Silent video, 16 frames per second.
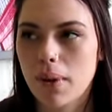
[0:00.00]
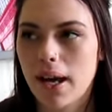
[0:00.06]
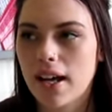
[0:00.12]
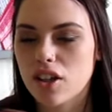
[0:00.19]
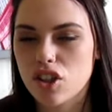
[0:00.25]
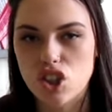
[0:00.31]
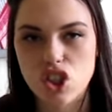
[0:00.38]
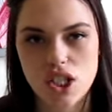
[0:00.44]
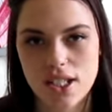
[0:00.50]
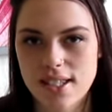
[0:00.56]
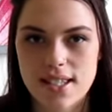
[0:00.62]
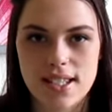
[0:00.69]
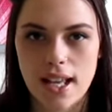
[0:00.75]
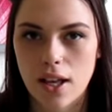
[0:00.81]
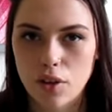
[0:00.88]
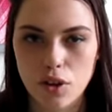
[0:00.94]
powder just doesn't
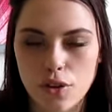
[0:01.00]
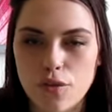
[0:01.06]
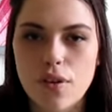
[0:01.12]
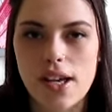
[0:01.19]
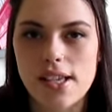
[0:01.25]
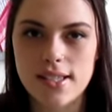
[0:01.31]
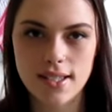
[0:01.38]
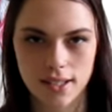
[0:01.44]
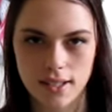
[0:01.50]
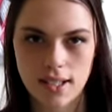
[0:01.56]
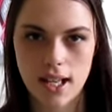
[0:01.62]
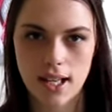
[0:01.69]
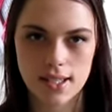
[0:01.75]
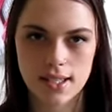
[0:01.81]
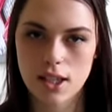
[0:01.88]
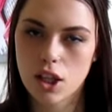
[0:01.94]
stay on your face as